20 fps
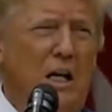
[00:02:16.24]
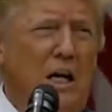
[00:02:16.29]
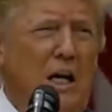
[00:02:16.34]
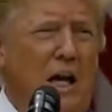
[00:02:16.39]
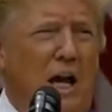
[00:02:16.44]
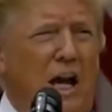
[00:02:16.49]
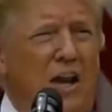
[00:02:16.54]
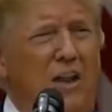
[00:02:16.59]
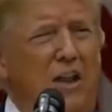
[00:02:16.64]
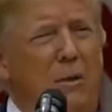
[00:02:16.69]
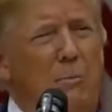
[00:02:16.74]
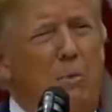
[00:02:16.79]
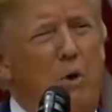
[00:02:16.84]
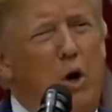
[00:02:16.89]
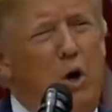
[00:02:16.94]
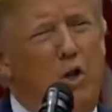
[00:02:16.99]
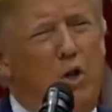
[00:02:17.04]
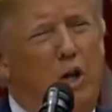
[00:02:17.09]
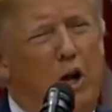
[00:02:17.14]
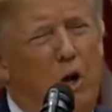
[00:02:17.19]
And they
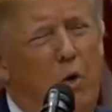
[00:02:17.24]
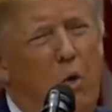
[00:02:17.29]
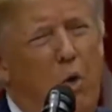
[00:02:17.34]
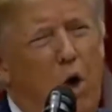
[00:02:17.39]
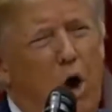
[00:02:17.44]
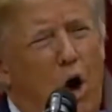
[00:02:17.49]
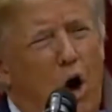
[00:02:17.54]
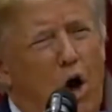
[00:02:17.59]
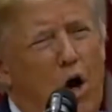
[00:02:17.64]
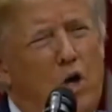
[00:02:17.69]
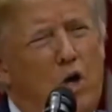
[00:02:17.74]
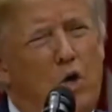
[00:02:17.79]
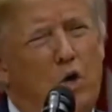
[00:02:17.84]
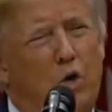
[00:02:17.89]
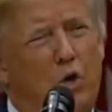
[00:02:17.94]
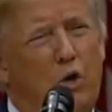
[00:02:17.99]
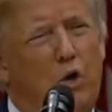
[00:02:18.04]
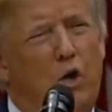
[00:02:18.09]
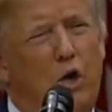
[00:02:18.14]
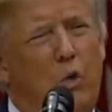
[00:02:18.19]
broke their word
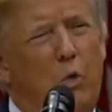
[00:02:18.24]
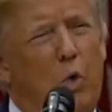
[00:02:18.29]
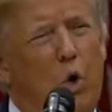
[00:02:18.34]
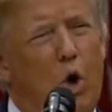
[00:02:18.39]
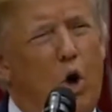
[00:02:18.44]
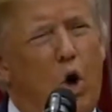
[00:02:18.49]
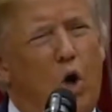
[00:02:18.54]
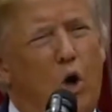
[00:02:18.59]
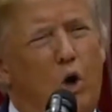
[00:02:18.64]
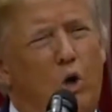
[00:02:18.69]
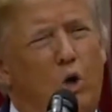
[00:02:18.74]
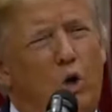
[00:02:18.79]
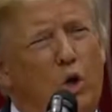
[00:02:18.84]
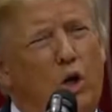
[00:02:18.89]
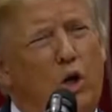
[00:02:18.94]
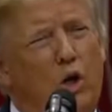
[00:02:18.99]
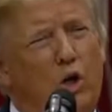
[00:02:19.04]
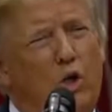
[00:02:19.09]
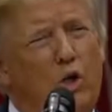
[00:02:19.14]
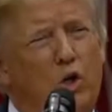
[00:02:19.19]
to the world
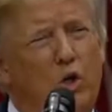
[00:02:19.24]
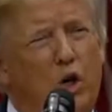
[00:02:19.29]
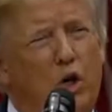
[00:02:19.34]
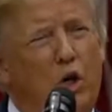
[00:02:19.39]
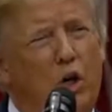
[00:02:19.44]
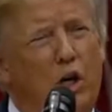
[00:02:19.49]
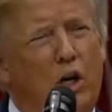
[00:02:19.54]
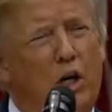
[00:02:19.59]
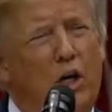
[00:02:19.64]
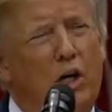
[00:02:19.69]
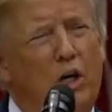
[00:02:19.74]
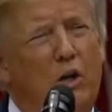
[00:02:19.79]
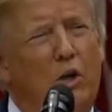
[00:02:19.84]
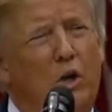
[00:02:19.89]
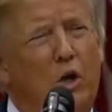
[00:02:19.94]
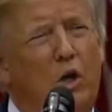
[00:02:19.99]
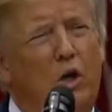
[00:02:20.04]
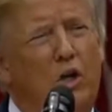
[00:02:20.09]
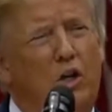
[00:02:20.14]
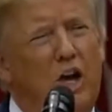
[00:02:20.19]
on ensuring
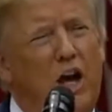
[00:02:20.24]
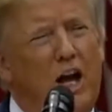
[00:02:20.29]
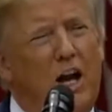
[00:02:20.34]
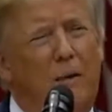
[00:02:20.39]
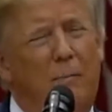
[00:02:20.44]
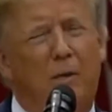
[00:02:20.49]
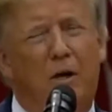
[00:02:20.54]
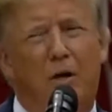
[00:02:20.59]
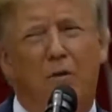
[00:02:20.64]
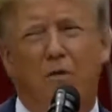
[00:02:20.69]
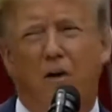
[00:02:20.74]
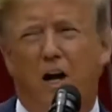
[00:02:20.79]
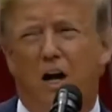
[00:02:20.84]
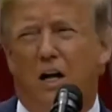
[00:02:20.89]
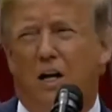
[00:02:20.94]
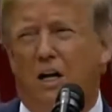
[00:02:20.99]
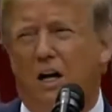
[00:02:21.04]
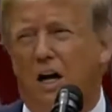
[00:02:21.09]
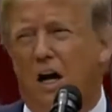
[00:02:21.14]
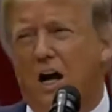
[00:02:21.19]
the autonomy of
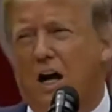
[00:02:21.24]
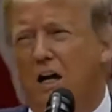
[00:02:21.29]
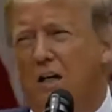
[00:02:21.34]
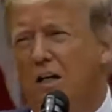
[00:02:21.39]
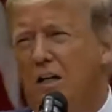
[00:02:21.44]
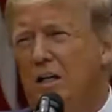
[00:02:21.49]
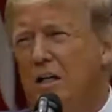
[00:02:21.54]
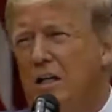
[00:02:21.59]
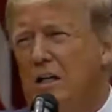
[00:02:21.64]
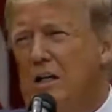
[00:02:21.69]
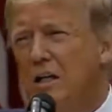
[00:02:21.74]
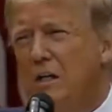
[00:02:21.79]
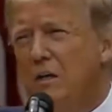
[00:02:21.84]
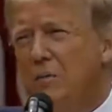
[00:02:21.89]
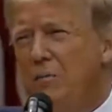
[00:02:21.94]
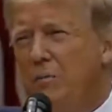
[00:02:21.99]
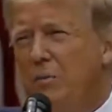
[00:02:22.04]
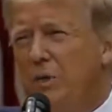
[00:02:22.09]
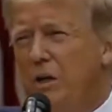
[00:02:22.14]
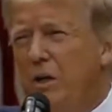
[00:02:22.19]
Hong Kong.
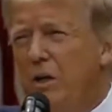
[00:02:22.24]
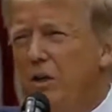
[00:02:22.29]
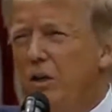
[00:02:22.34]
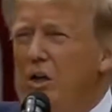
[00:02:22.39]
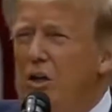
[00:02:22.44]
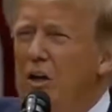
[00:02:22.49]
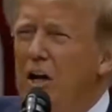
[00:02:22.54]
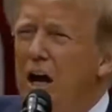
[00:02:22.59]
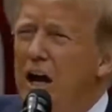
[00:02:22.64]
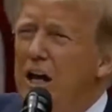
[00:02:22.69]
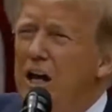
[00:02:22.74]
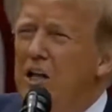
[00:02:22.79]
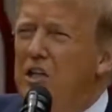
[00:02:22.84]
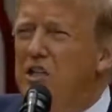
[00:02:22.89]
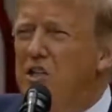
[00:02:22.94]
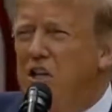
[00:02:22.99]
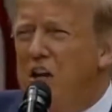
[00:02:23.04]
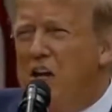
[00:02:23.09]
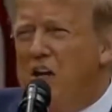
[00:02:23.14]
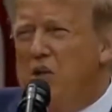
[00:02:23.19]
The United
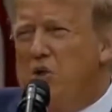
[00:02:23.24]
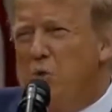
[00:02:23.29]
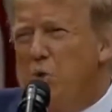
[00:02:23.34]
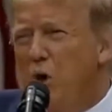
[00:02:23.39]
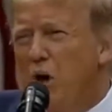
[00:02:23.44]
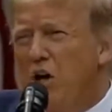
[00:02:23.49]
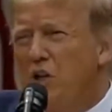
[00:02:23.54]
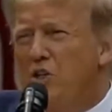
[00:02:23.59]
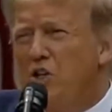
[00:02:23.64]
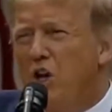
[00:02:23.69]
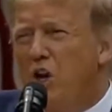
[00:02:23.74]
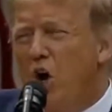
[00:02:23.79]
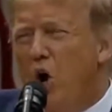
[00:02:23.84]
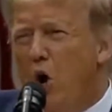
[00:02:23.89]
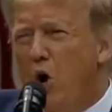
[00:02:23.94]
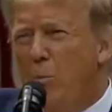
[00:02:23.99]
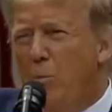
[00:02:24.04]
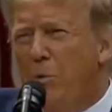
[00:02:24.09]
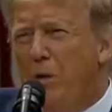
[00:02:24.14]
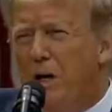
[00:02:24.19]
States wants an
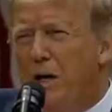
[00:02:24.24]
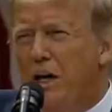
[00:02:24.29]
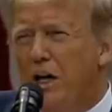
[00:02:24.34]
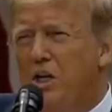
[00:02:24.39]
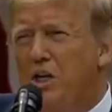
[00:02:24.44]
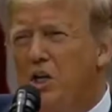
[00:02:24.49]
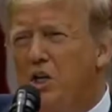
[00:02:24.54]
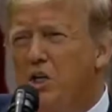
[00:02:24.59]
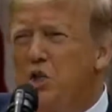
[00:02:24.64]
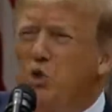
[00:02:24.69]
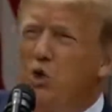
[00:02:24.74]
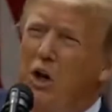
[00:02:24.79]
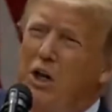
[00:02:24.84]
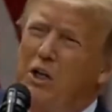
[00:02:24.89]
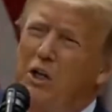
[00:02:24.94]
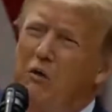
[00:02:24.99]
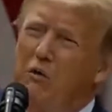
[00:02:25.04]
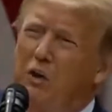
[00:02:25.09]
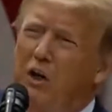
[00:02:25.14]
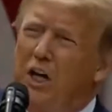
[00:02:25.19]
open and
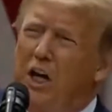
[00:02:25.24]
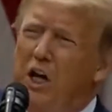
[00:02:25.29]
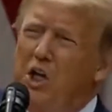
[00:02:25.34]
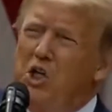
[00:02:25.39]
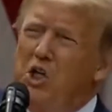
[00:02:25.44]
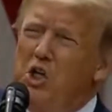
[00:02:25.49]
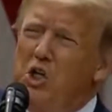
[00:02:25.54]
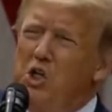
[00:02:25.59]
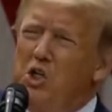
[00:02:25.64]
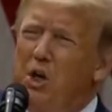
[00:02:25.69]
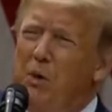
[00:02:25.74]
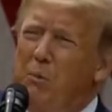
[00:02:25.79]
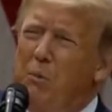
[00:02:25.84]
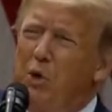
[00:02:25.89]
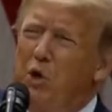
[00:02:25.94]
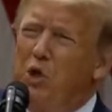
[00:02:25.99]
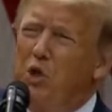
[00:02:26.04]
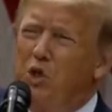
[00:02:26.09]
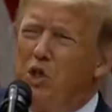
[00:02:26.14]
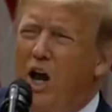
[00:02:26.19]
constructive relationship
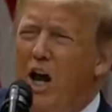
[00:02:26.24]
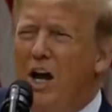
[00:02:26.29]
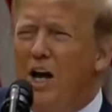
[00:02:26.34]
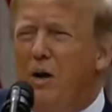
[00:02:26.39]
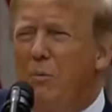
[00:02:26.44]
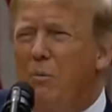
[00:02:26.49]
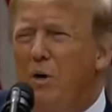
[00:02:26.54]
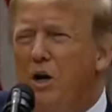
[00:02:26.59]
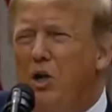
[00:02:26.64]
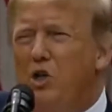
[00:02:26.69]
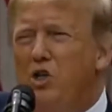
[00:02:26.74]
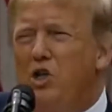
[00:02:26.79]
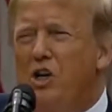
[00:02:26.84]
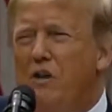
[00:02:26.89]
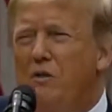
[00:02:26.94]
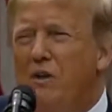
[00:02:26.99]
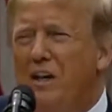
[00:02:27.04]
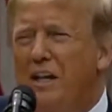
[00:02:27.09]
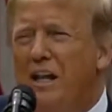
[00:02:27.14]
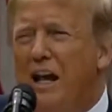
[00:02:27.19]
with China, but
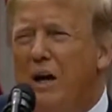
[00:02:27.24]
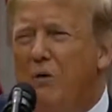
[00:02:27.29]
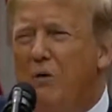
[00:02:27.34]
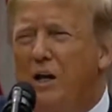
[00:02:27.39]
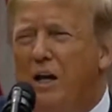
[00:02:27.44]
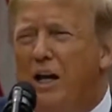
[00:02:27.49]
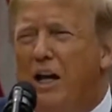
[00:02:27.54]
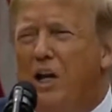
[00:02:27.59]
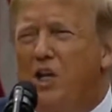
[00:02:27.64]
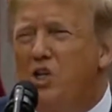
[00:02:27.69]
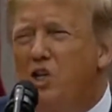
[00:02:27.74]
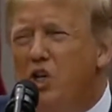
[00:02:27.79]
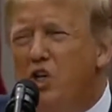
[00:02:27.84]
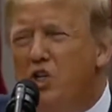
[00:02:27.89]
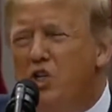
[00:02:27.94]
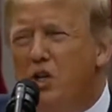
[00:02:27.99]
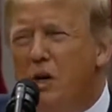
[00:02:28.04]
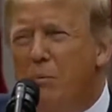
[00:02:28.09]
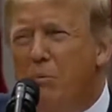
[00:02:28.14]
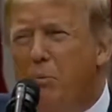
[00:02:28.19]
achieving that
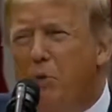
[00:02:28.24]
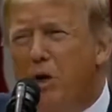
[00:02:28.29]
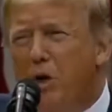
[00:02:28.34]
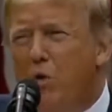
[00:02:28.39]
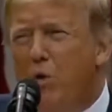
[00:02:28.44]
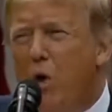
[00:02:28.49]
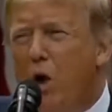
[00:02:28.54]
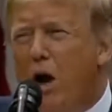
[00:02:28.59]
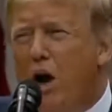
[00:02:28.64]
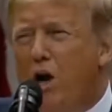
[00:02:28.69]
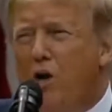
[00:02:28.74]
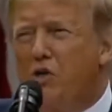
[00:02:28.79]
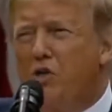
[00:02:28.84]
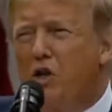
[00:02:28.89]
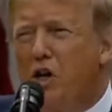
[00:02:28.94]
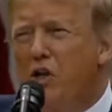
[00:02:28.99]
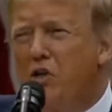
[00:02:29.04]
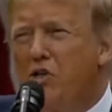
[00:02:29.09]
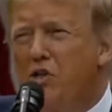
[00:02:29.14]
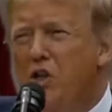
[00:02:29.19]
relationship requires
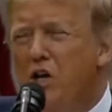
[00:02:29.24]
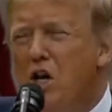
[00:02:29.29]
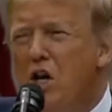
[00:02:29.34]
us